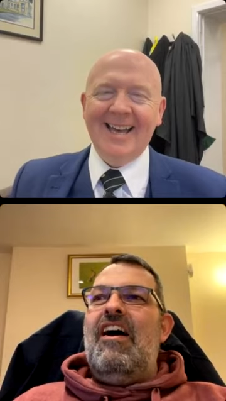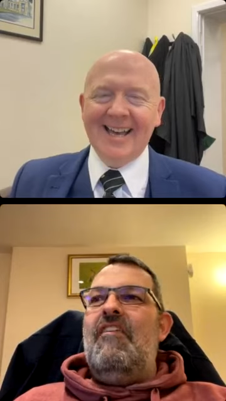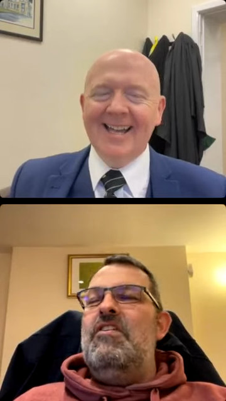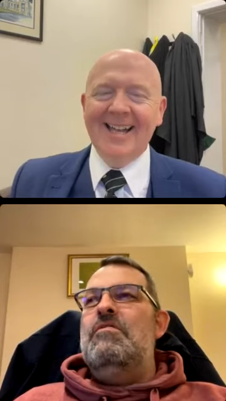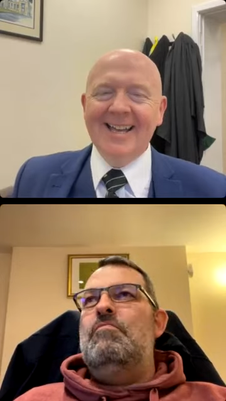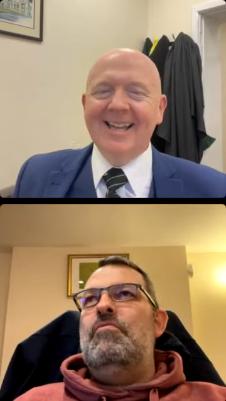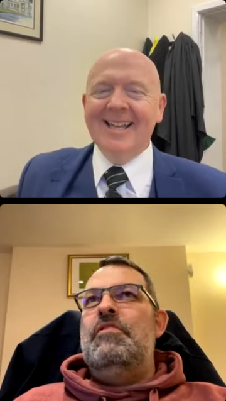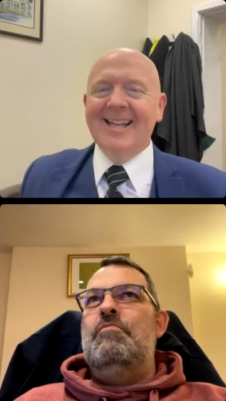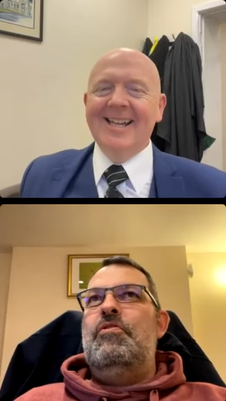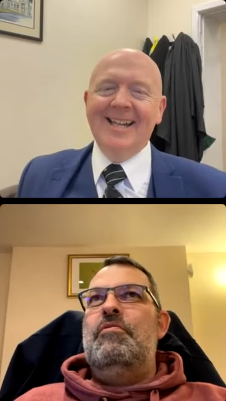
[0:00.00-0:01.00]
Speaker 1: mean, the, the
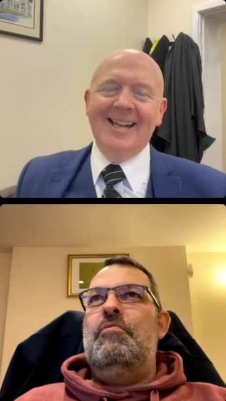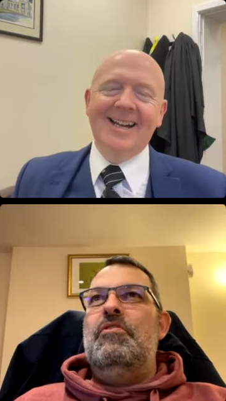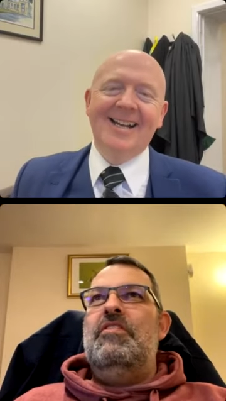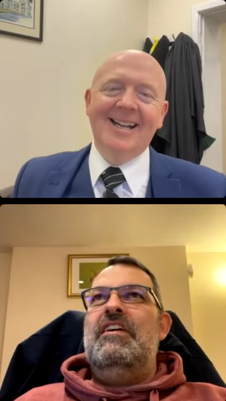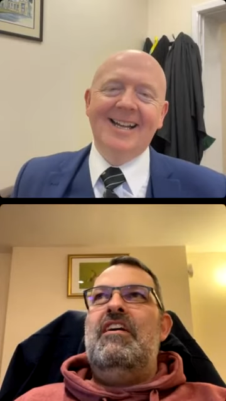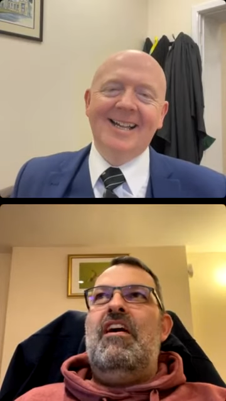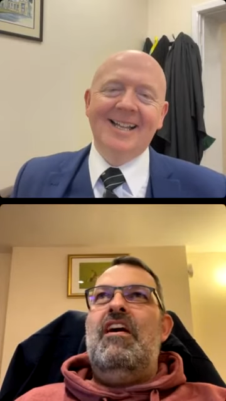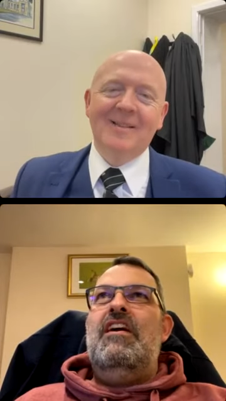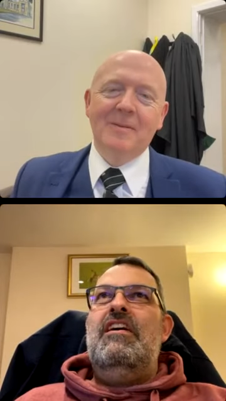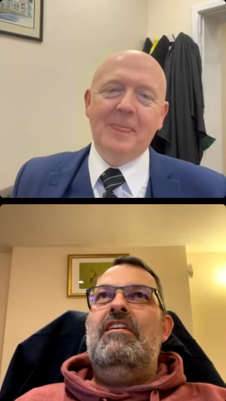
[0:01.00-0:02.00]
the one thing that
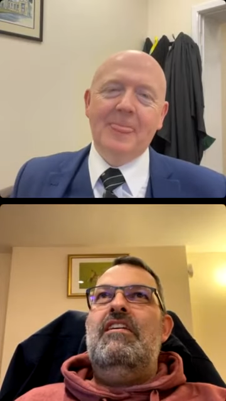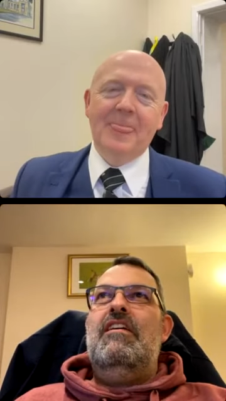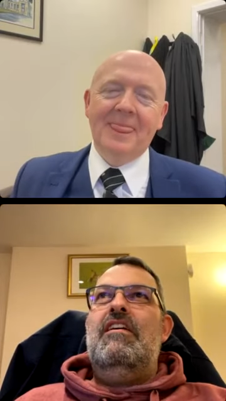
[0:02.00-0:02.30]
I